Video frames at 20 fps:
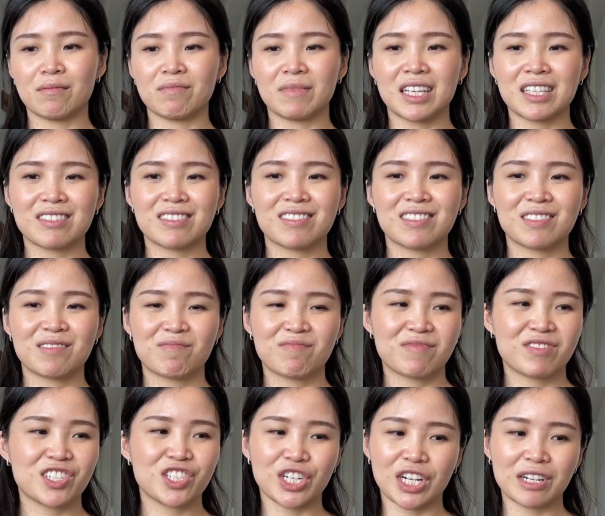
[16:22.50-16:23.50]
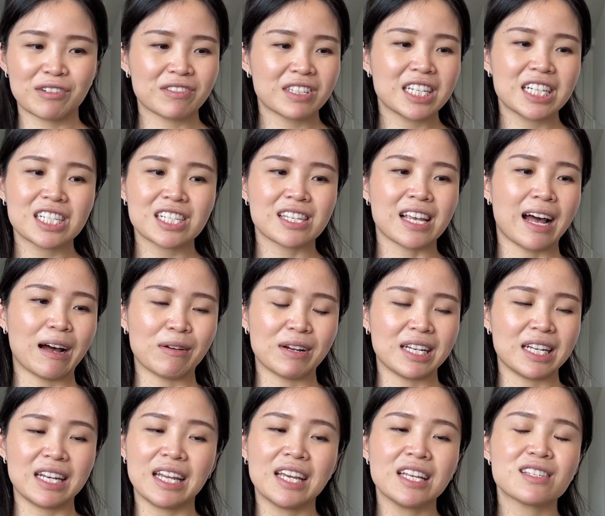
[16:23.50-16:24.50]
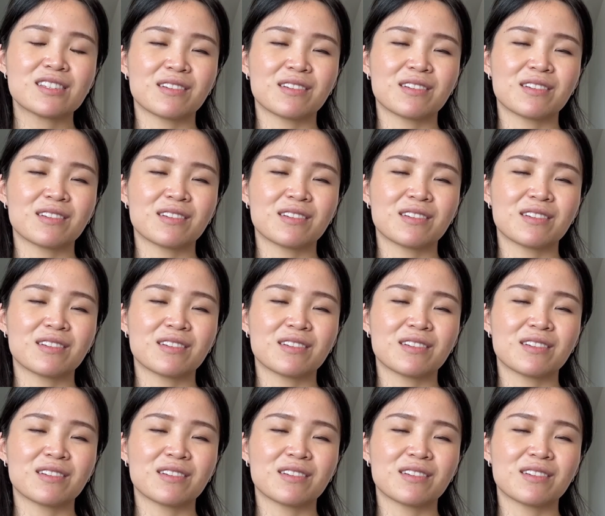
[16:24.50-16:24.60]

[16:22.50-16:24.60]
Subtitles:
That's generally just how I knit,